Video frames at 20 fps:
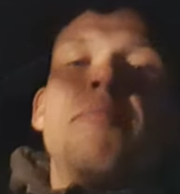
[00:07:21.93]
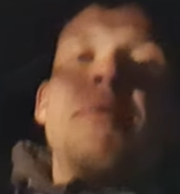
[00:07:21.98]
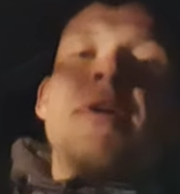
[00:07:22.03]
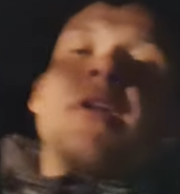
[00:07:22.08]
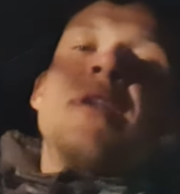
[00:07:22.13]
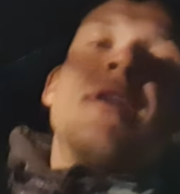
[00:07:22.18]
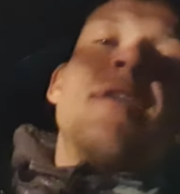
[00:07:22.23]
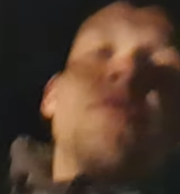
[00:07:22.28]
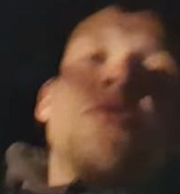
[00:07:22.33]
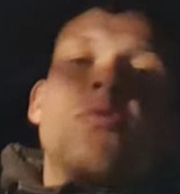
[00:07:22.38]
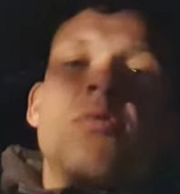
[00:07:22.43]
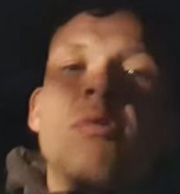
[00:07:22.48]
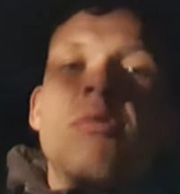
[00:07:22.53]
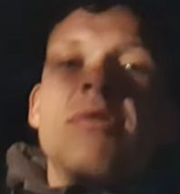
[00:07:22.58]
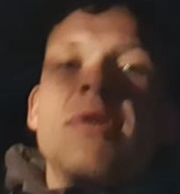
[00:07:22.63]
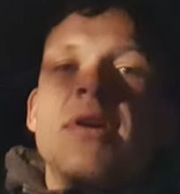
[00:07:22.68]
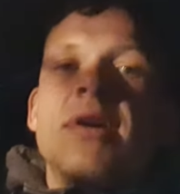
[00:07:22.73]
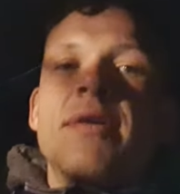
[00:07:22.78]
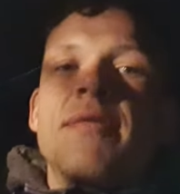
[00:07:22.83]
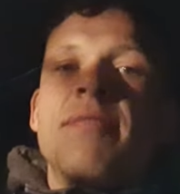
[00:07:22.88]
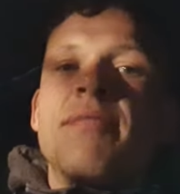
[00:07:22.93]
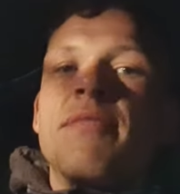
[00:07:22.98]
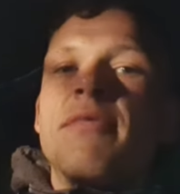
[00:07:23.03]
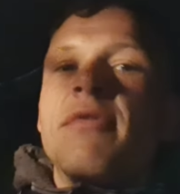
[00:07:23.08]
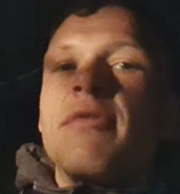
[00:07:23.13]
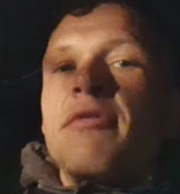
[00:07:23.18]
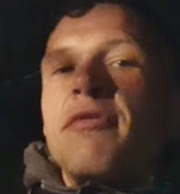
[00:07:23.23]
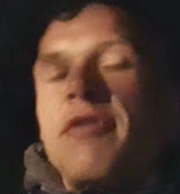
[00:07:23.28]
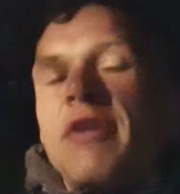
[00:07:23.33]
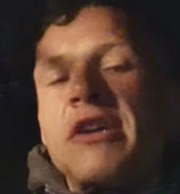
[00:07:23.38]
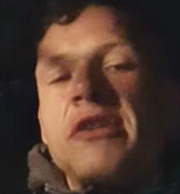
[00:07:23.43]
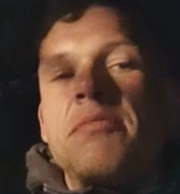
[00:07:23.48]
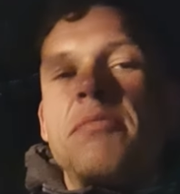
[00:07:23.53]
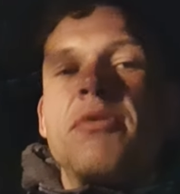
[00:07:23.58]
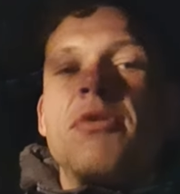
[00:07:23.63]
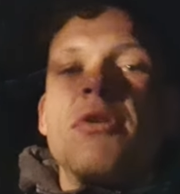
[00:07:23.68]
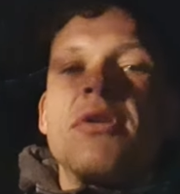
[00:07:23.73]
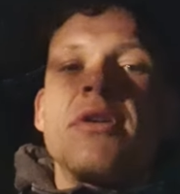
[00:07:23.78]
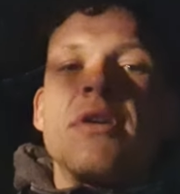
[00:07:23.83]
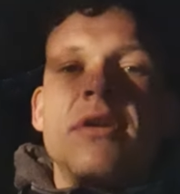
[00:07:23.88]
Big love to all of you.
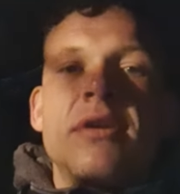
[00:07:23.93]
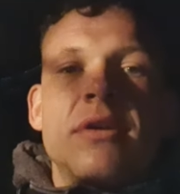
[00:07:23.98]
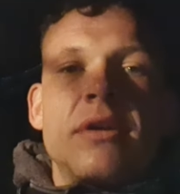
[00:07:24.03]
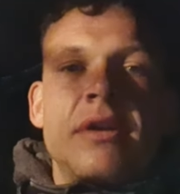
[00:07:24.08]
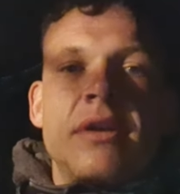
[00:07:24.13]
Facebook,